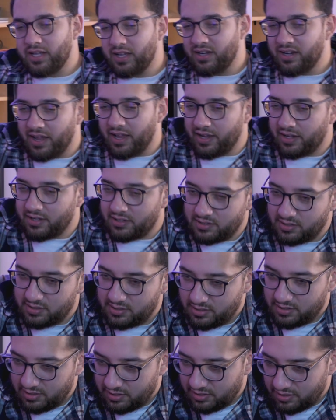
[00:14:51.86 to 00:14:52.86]
connect.
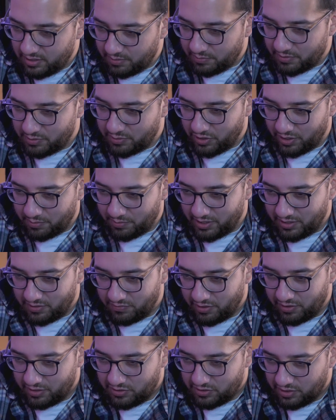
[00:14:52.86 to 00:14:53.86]
I'm gonna try to be
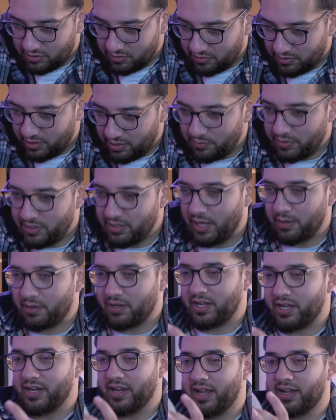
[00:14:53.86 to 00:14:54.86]
very gentle. It would
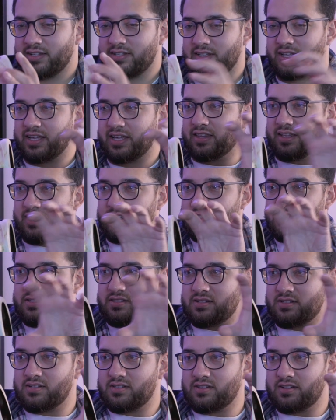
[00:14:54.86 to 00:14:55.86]
like connect like
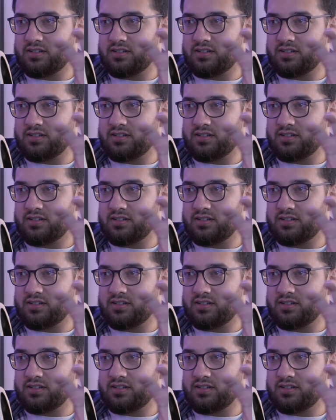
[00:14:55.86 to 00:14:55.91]
this.